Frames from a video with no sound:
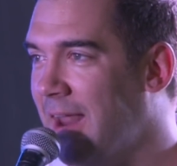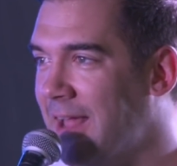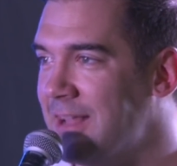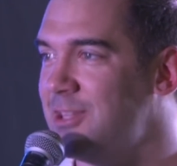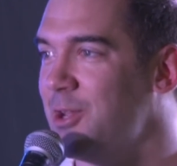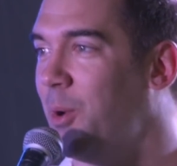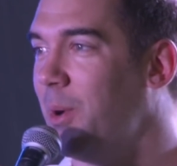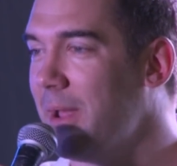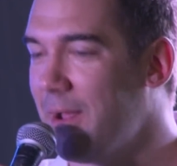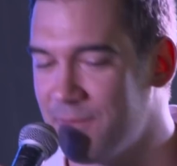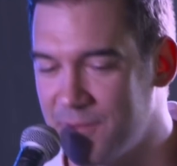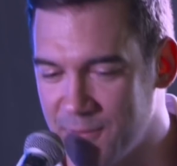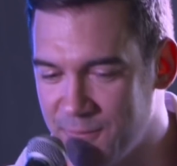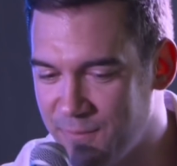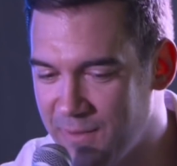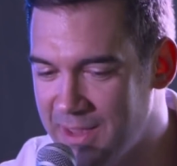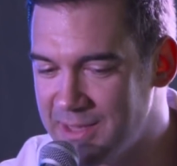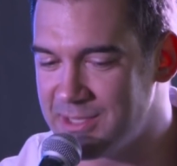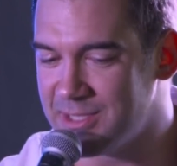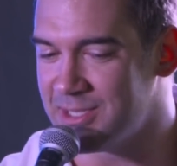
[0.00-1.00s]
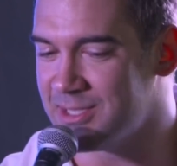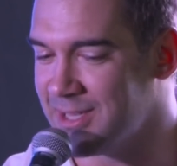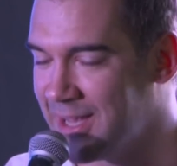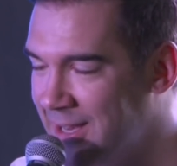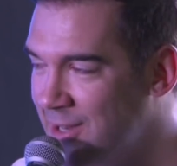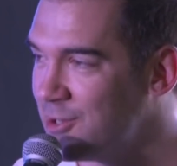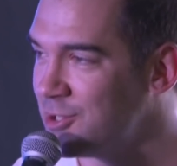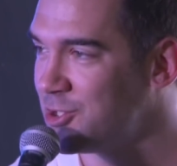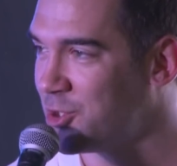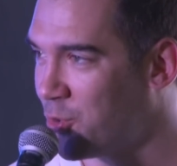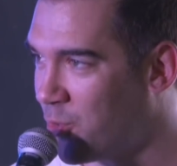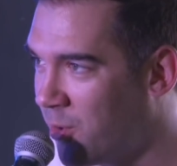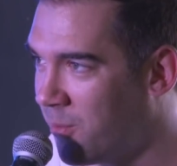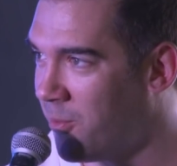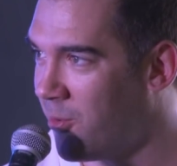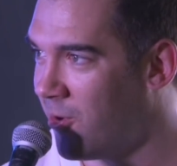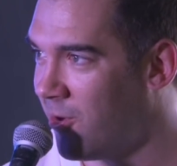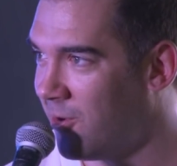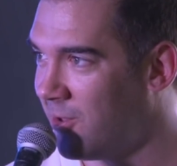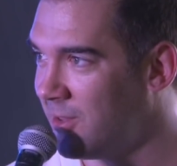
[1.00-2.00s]
and I don't have to face this inner
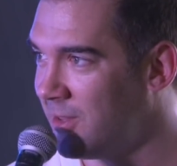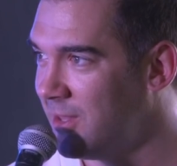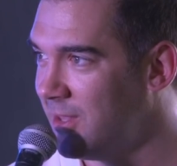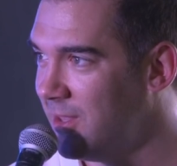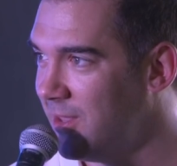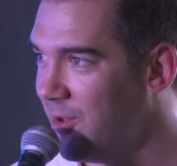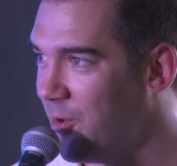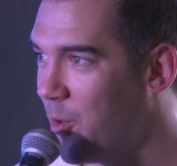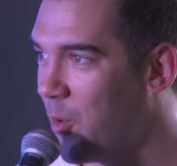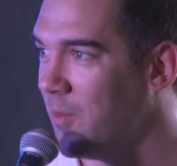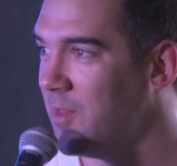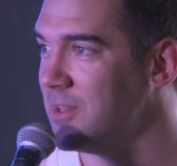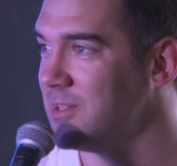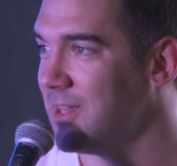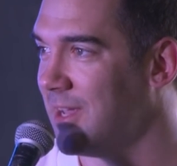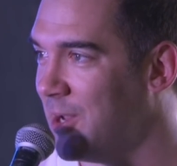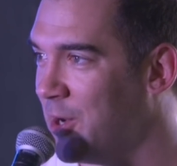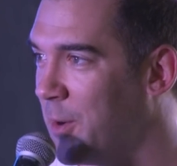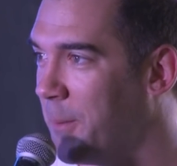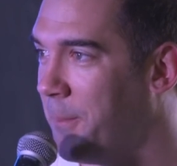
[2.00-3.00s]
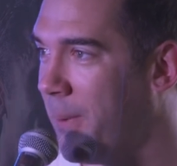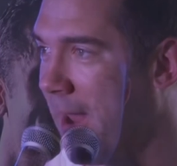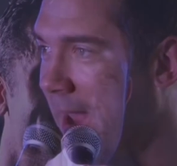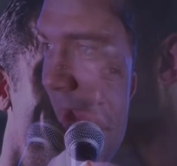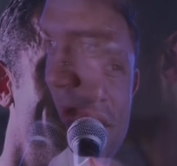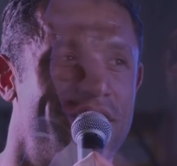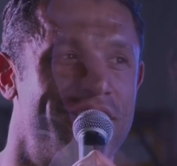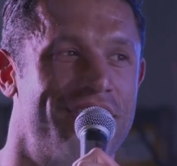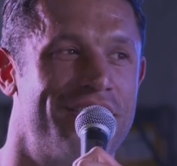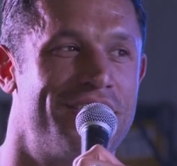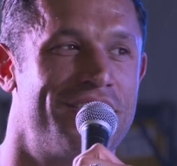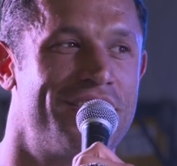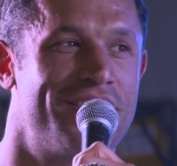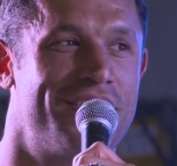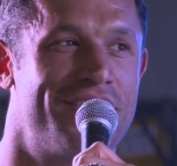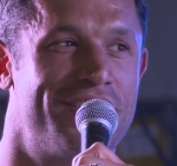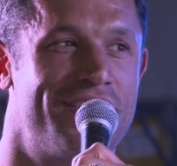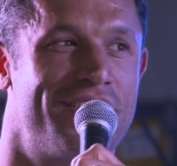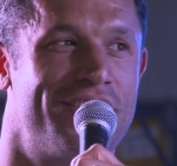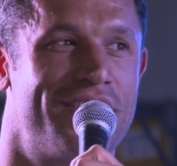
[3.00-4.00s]
turmoil or this inner pain or
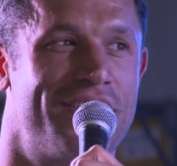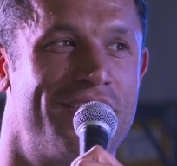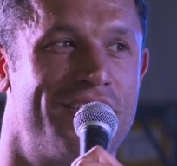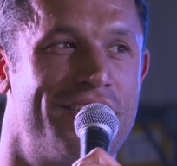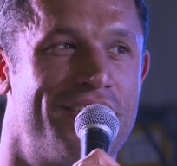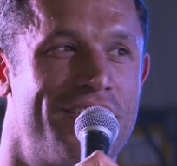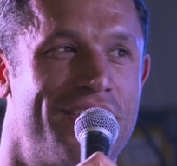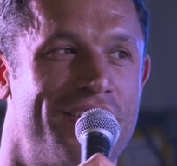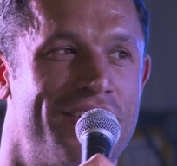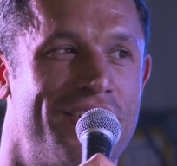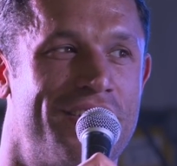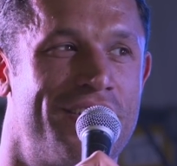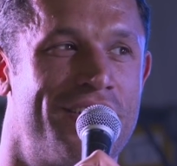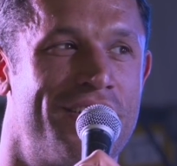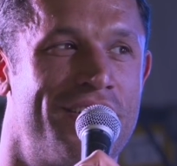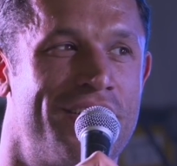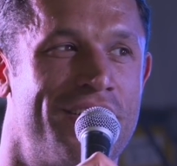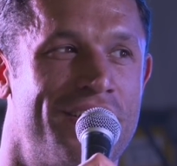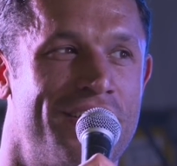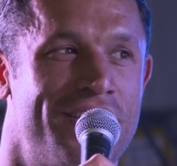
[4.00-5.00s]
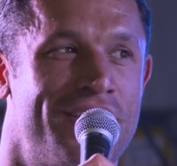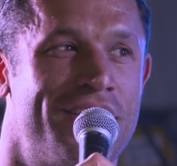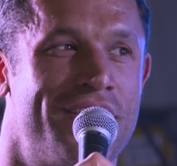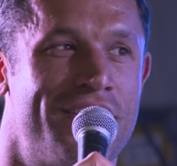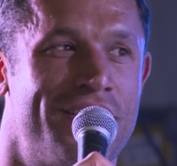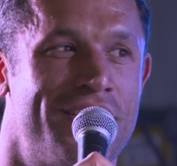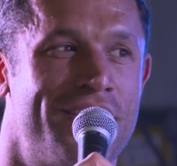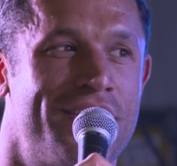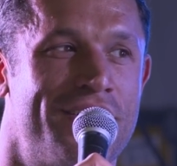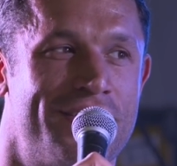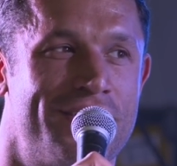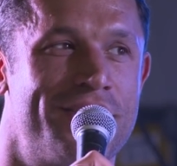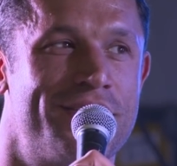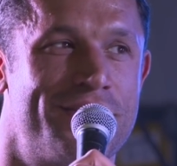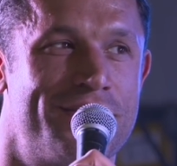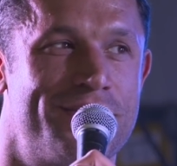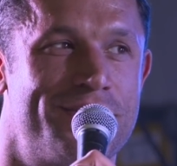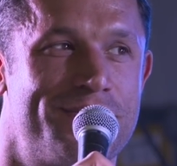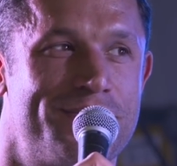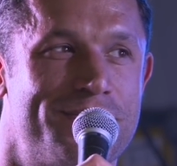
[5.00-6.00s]
conflict of my identity and my ego
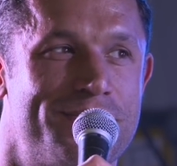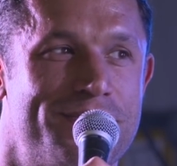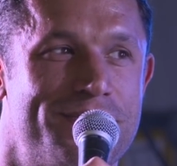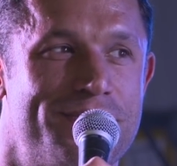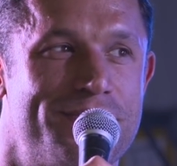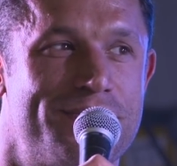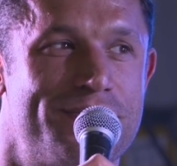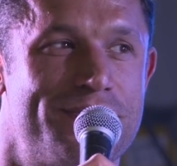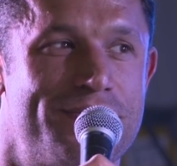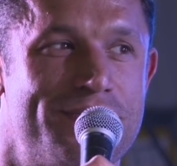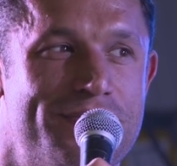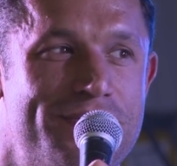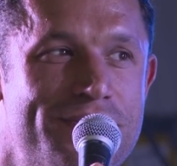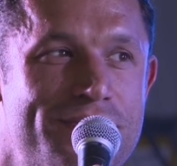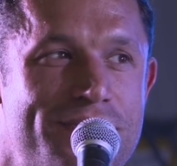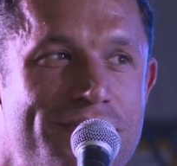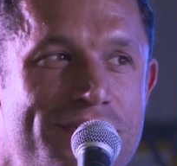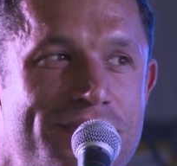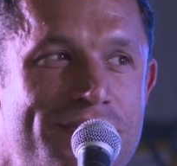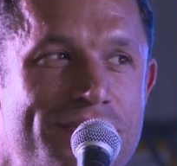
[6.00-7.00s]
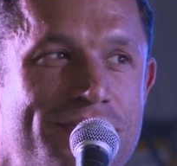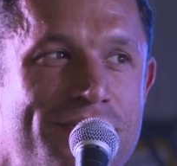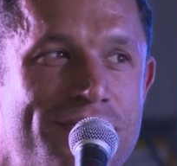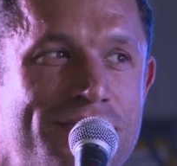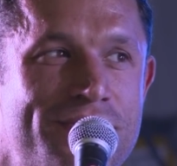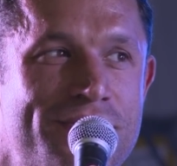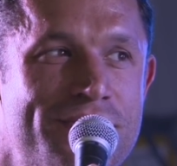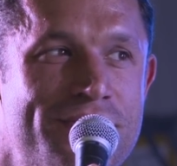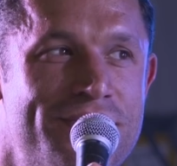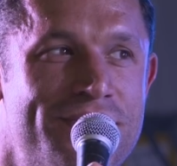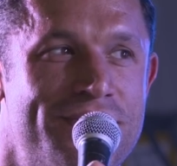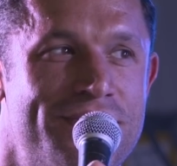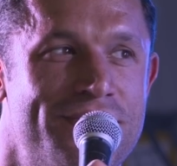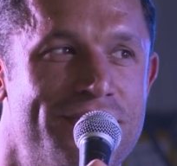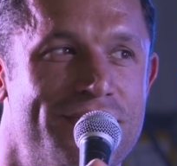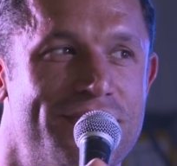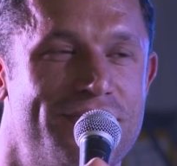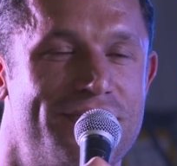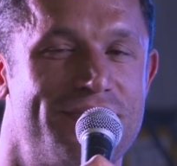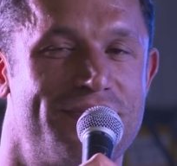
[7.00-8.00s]
anymore.
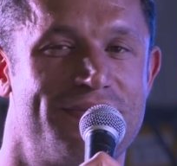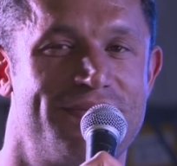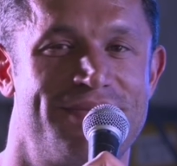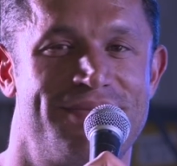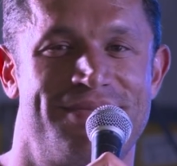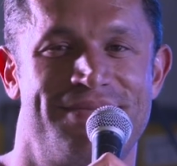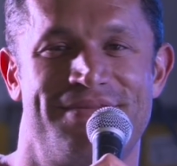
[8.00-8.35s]
Would you flip the